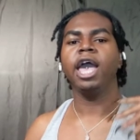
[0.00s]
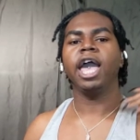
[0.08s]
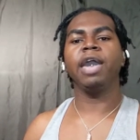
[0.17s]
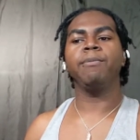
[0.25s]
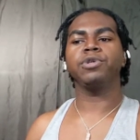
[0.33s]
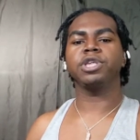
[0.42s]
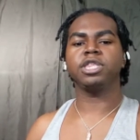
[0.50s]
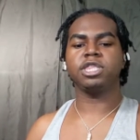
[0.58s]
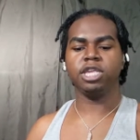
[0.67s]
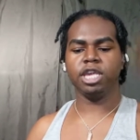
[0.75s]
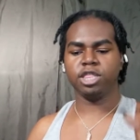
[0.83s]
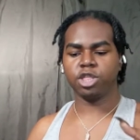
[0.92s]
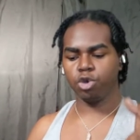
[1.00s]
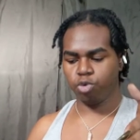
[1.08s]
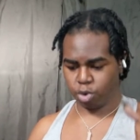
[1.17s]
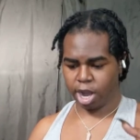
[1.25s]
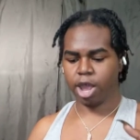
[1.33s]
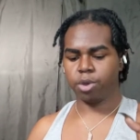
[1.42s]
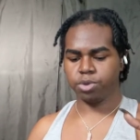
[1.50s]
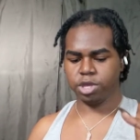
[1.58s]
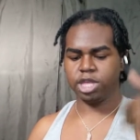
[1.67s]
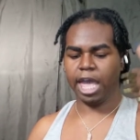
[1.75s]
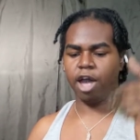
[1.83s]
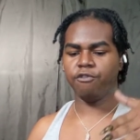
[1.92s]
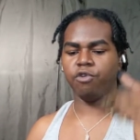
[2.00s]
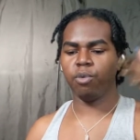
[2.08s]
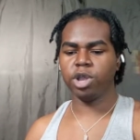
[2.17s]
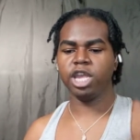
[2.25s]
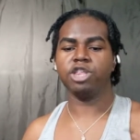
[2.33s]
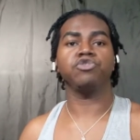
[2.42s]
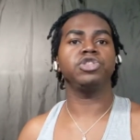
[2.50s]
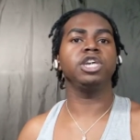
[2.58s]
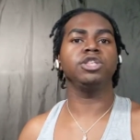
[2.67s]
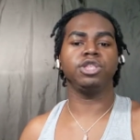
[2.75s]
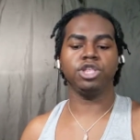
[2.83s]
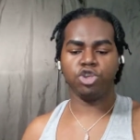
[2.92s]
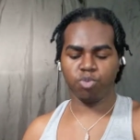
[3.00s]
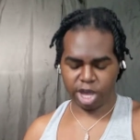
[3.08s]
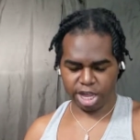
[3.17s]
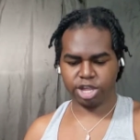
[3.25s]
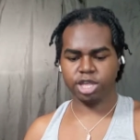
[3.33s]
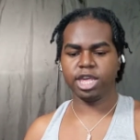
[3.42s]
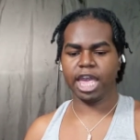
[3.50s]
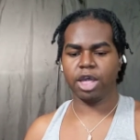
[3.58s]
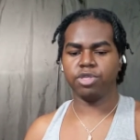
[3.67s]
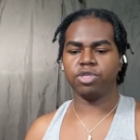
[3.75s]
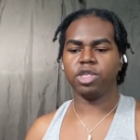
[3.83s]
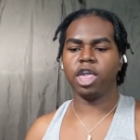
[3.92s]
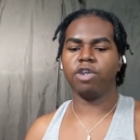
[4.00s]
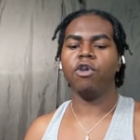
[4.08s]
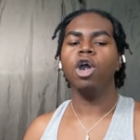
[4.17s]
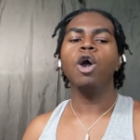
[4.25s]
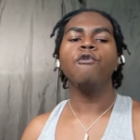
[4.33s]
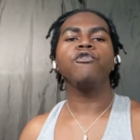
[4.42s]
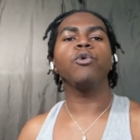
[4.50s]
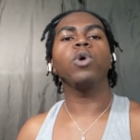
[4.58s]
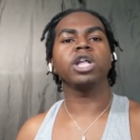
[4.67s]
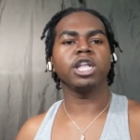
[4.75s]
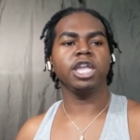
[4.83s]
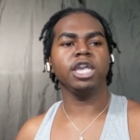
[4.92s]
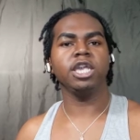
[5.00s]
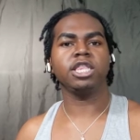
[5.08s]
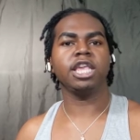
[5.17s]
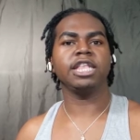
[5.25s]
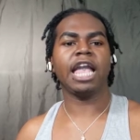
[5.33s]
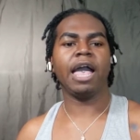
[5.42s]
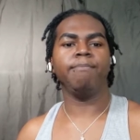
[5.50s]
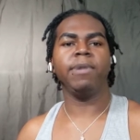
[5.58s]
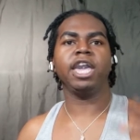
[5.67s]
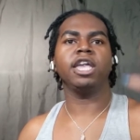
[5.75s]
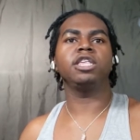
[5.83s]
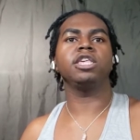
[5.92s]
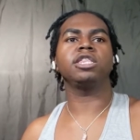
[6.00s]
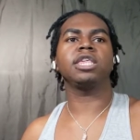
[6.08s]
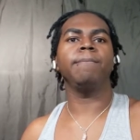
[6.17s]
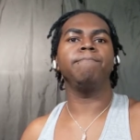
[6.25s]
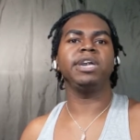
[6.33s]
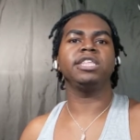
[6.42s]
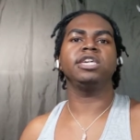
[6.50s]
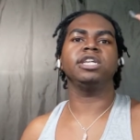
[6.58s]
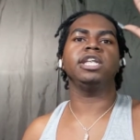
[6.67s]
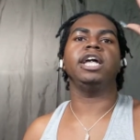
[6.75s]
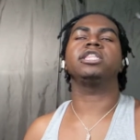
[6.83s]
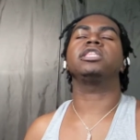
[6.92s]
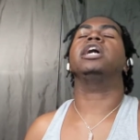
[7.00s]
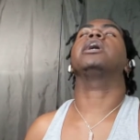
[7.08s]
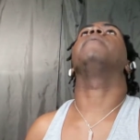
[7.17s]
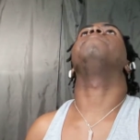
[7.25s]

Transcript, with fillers: Able to see the ground down for what it is, or see a situation down like for what it is, and not make it into some big thing that's like